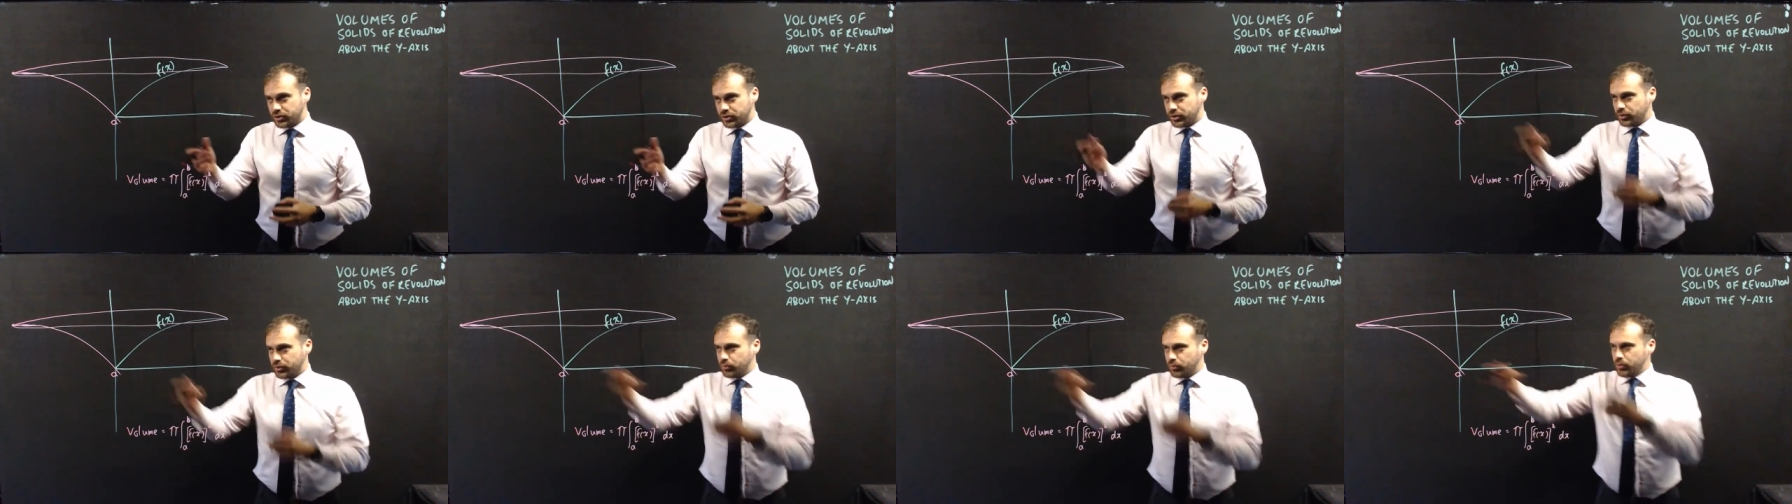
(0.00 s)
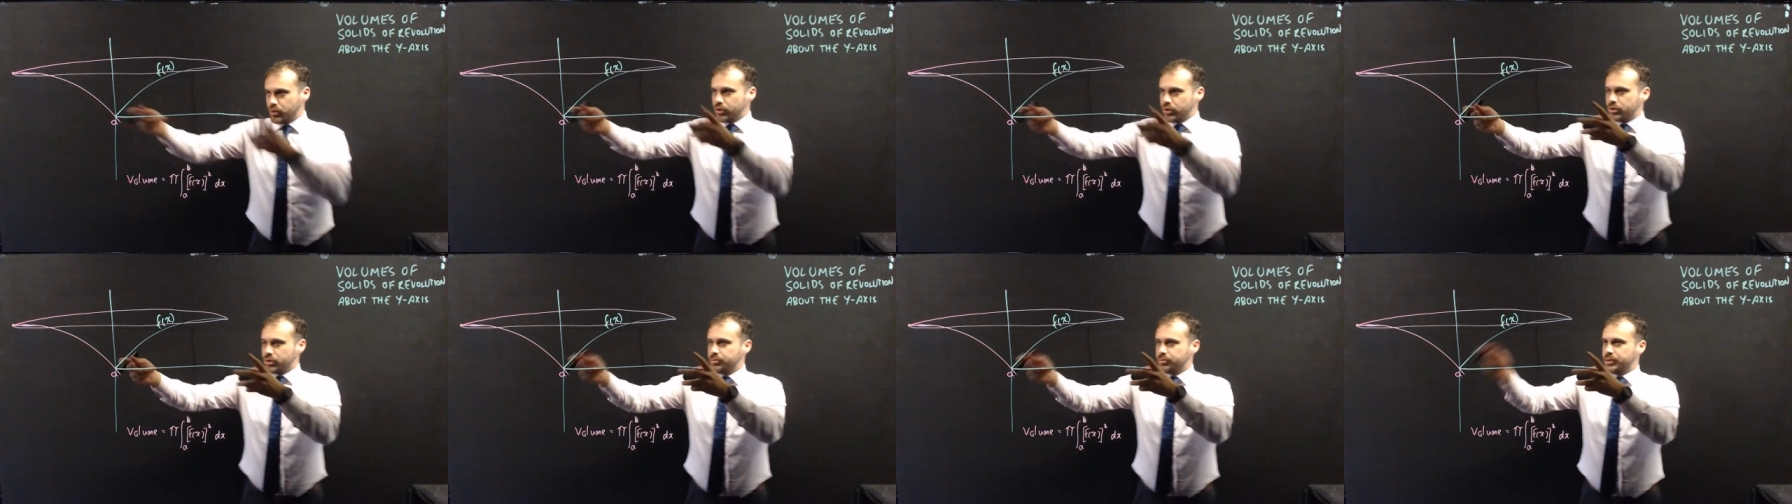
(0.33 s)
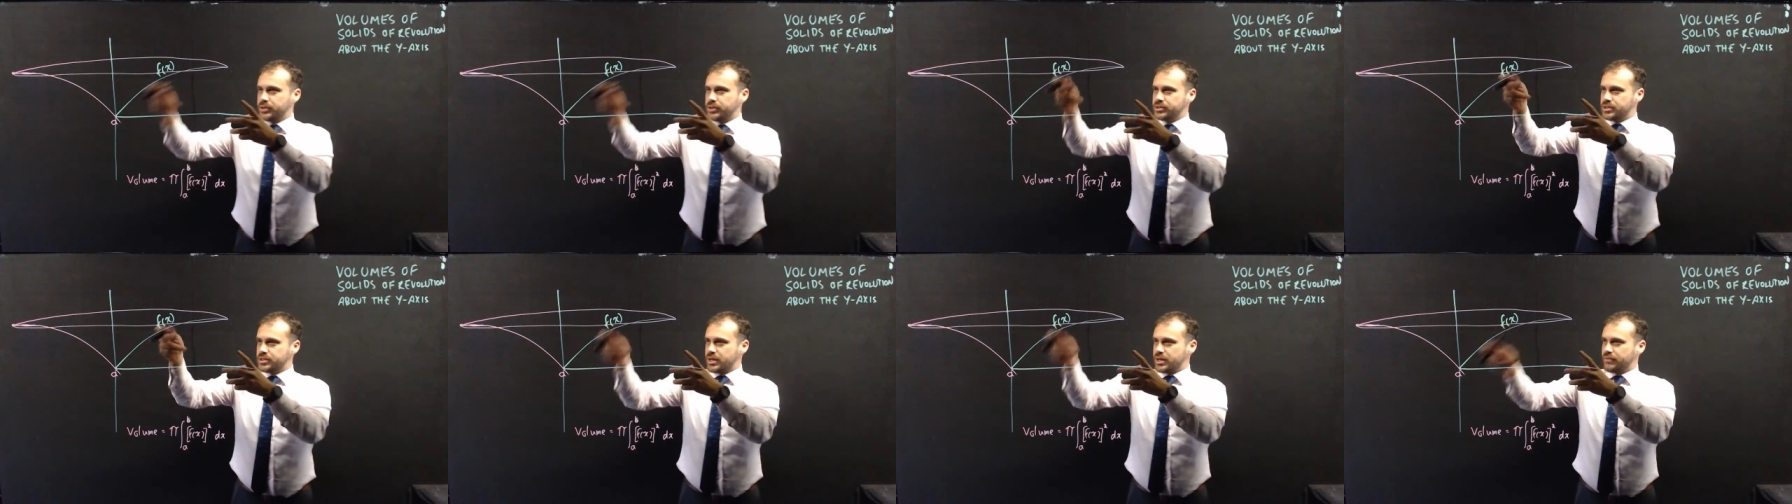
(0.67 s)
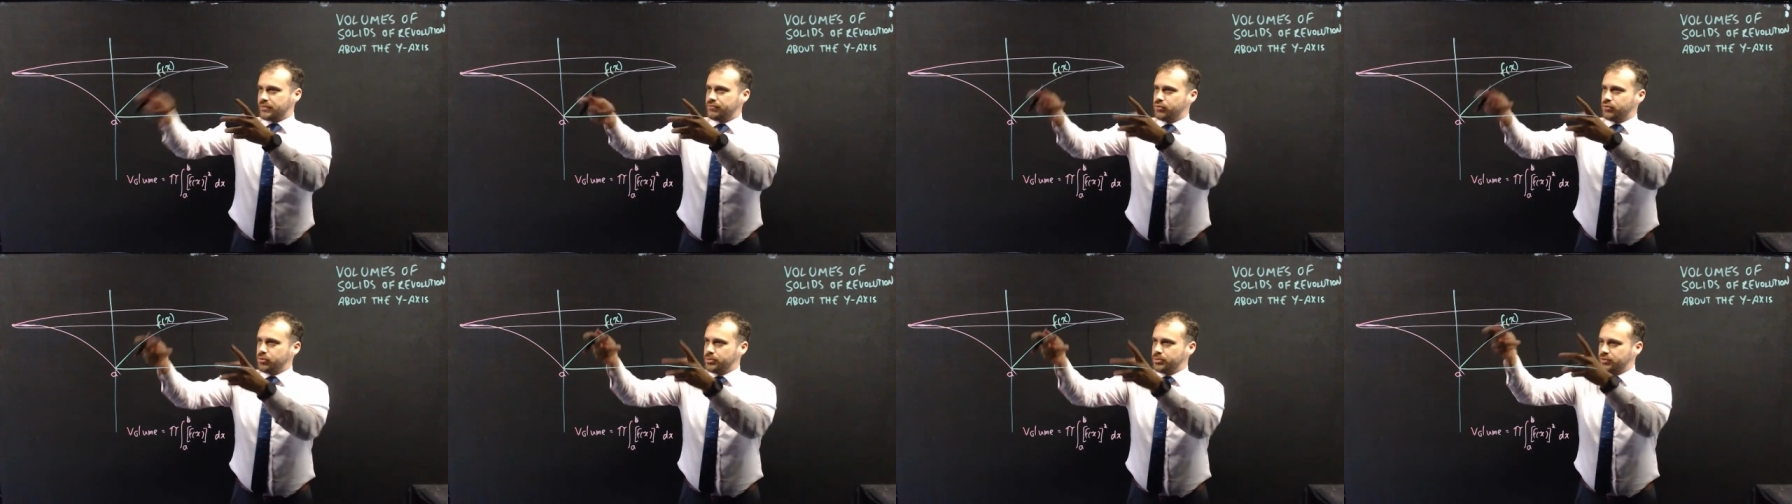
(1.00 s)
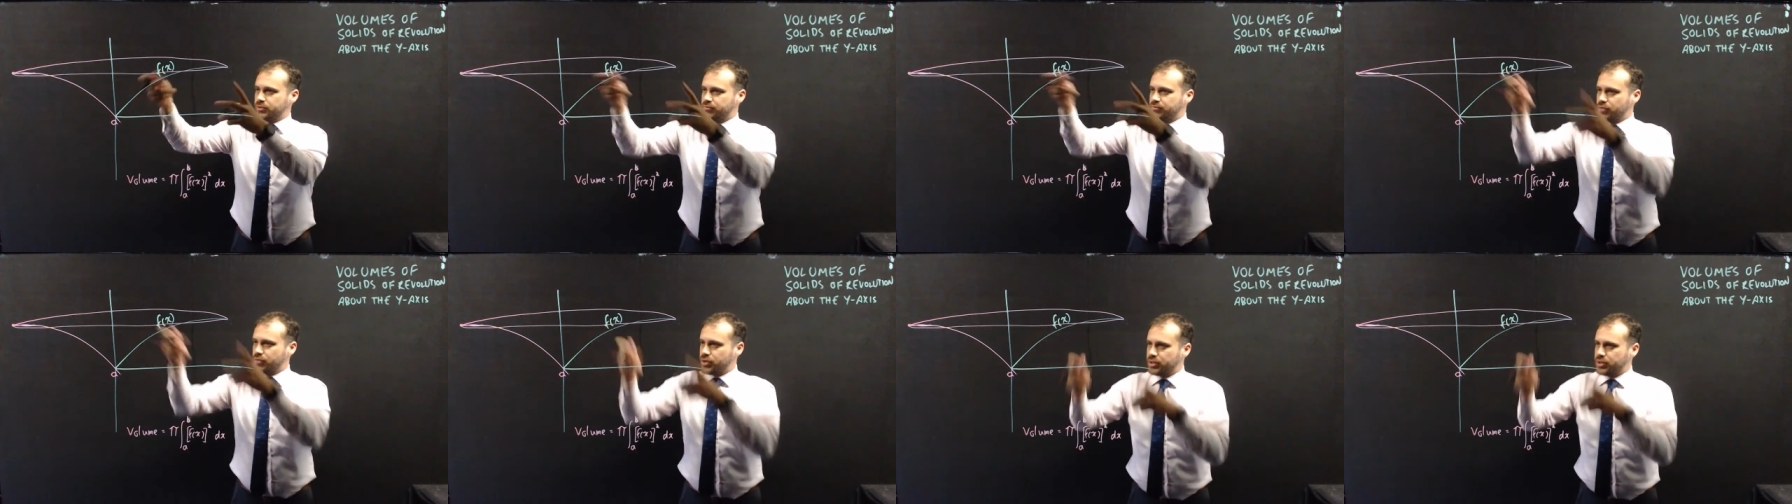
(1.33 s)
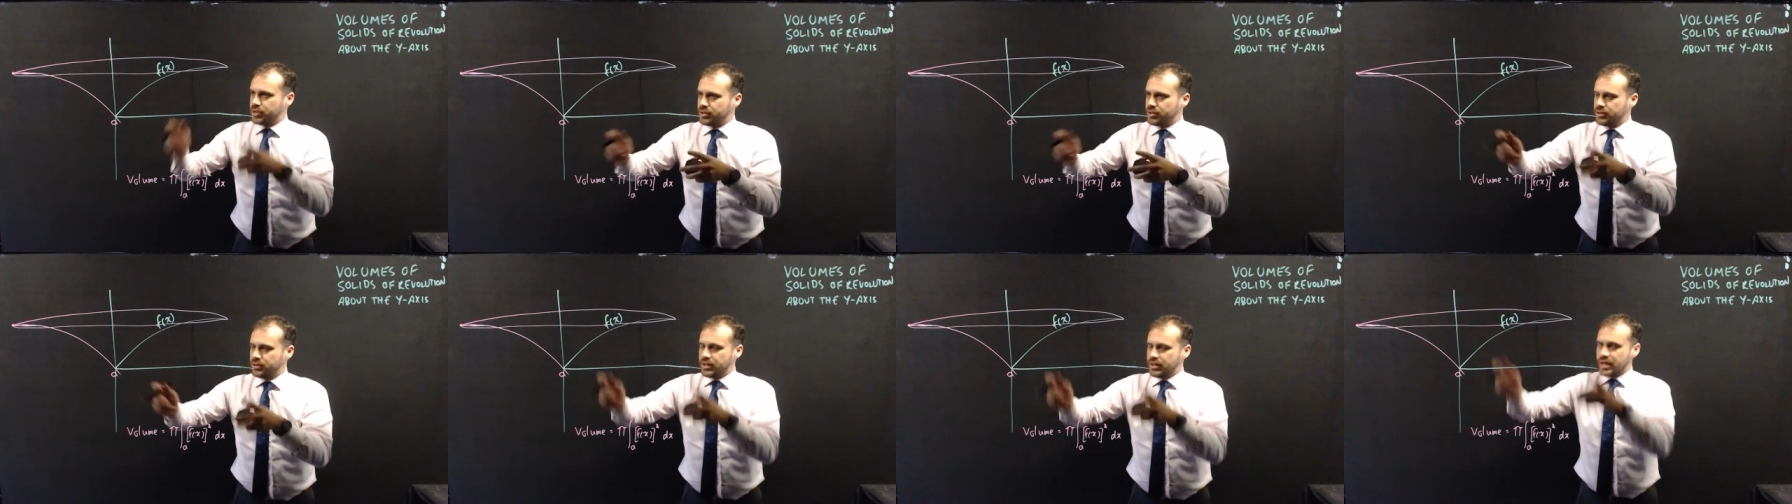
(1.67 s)
going to work because that formula is
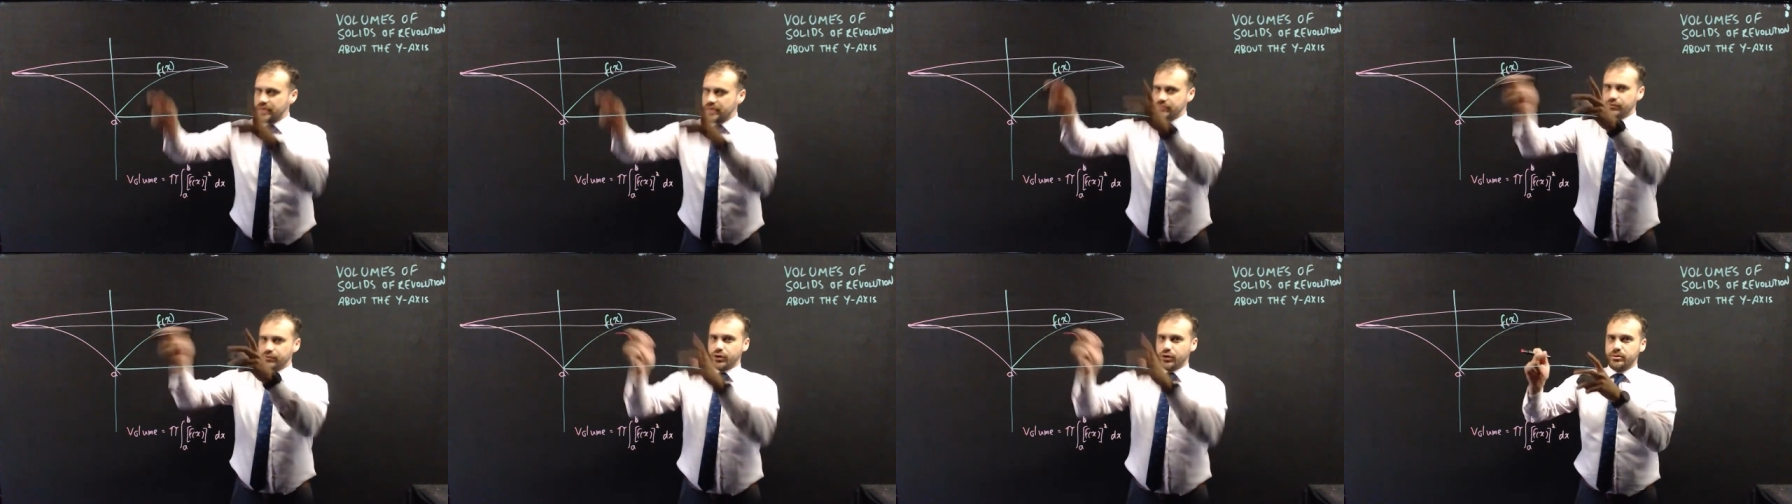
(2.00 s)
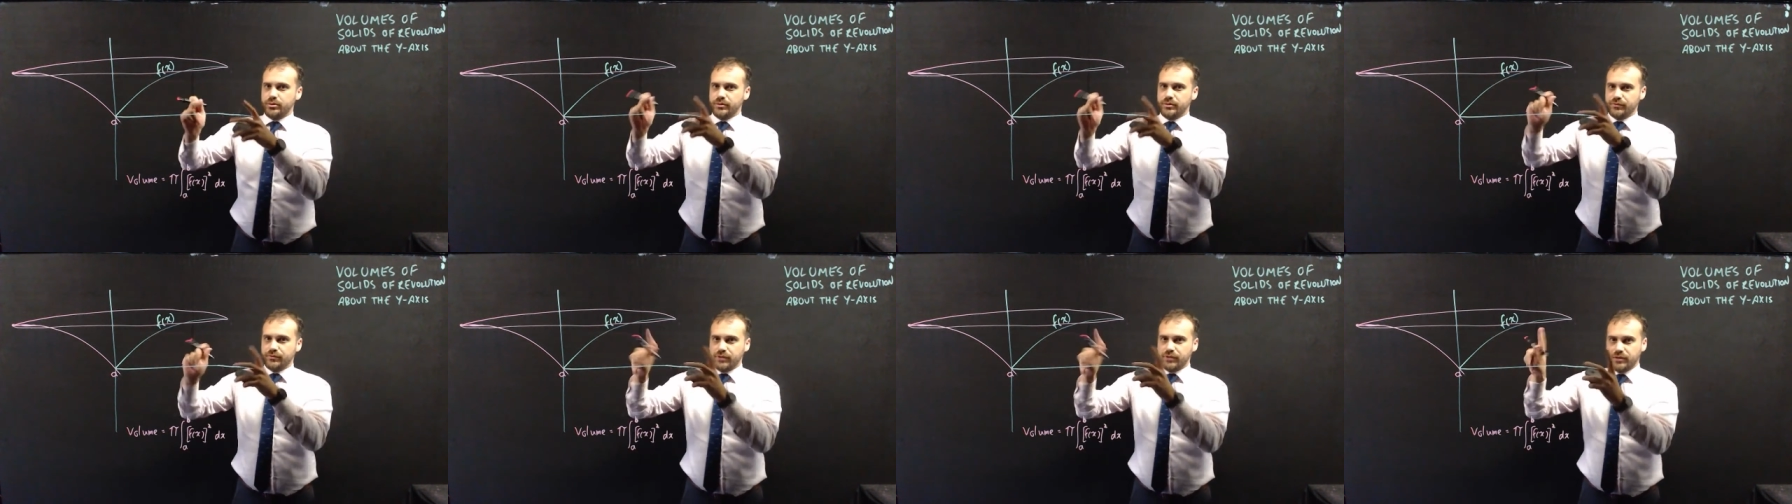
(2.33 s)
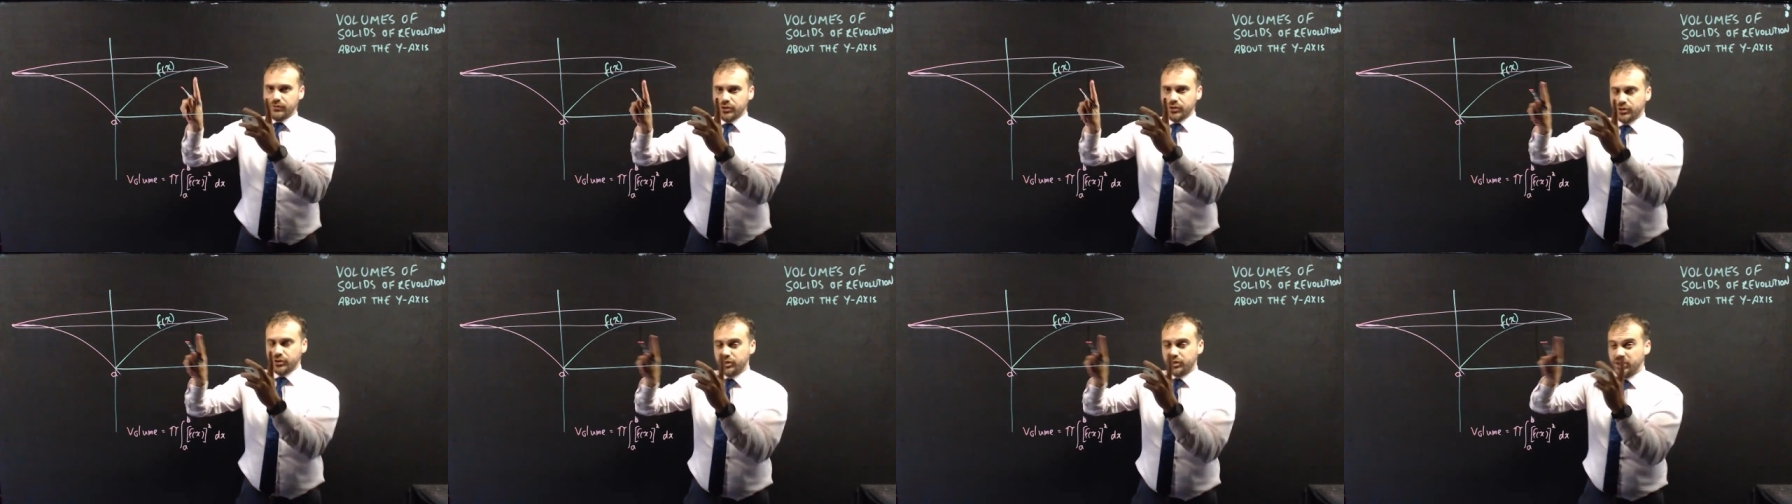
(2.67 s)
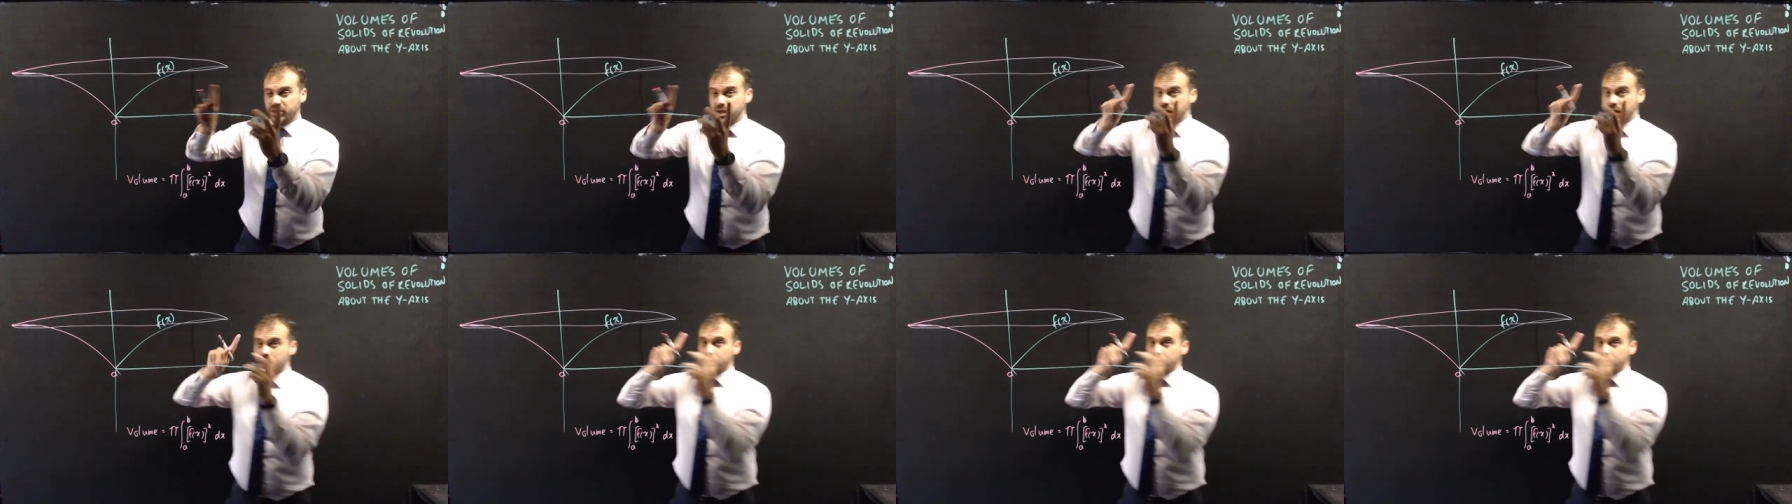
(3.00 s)
finding that volume of revolution,